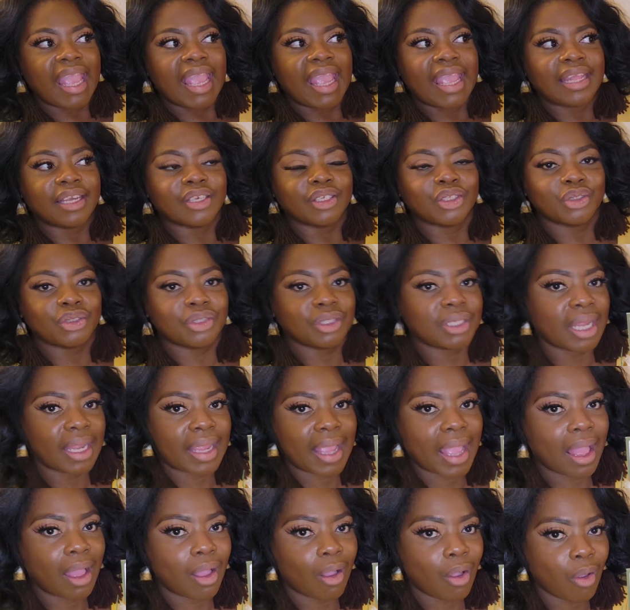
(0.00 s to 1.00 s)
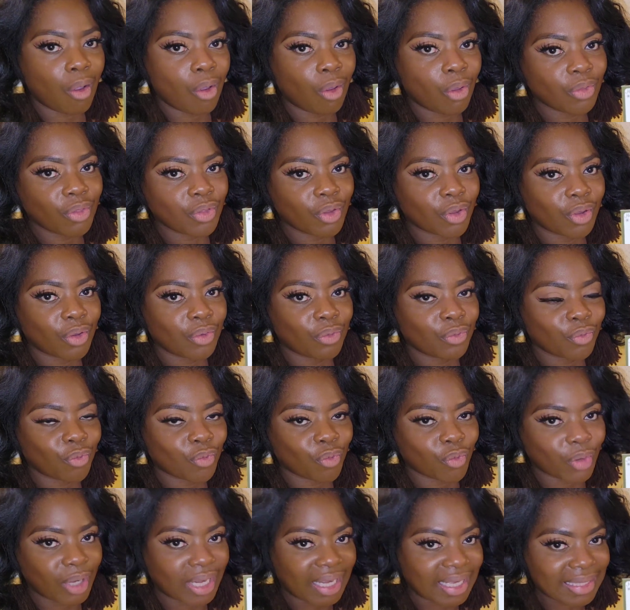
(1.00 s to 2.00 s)
and check out all the
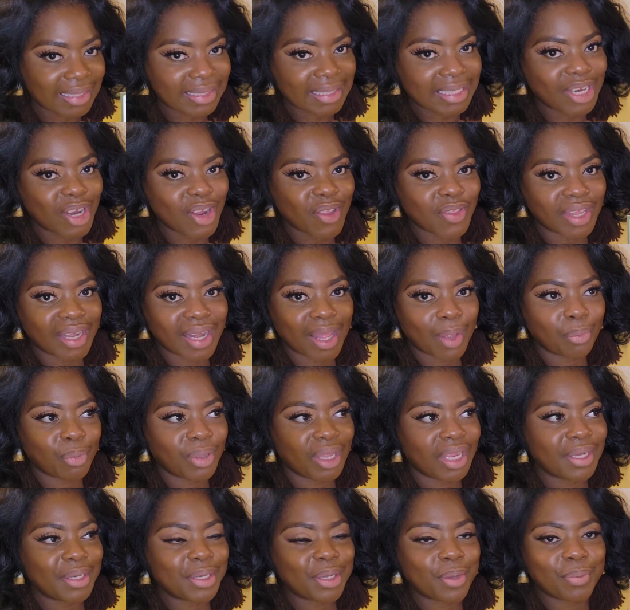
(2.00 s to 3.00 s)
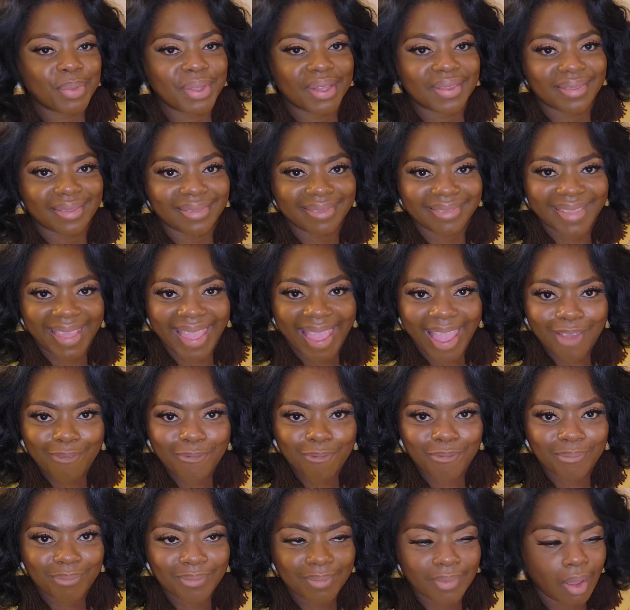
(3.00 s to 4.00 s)
ring deer that I picked up in that
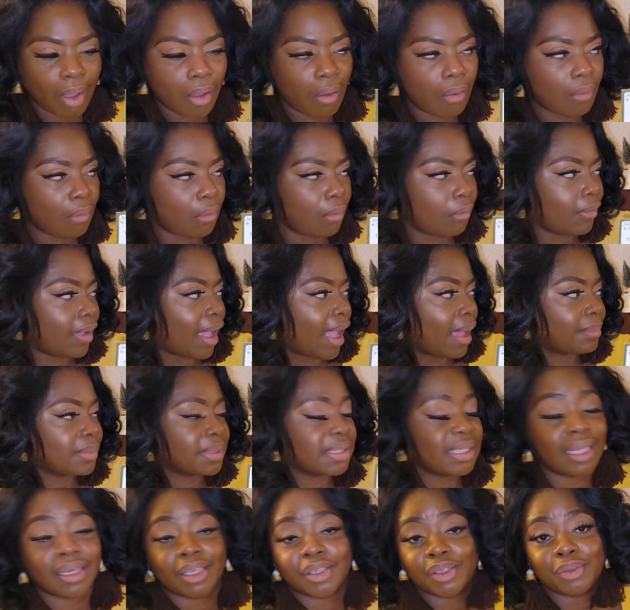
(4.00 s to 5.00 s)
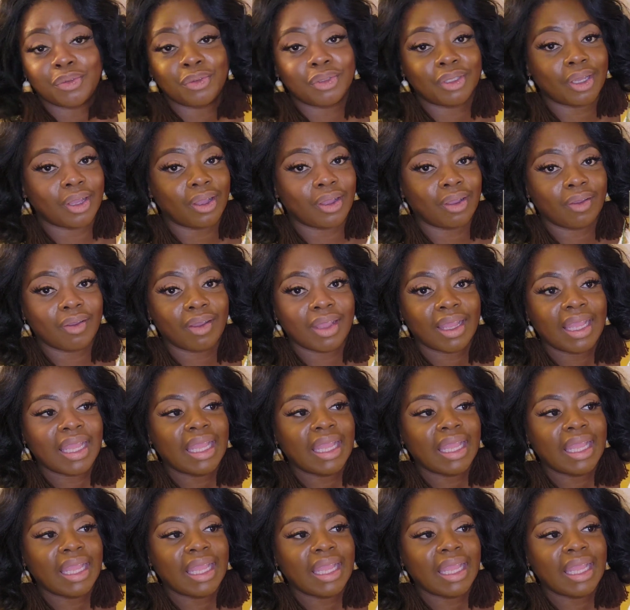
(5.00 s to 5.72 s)
haul. I'm telling you, y'all,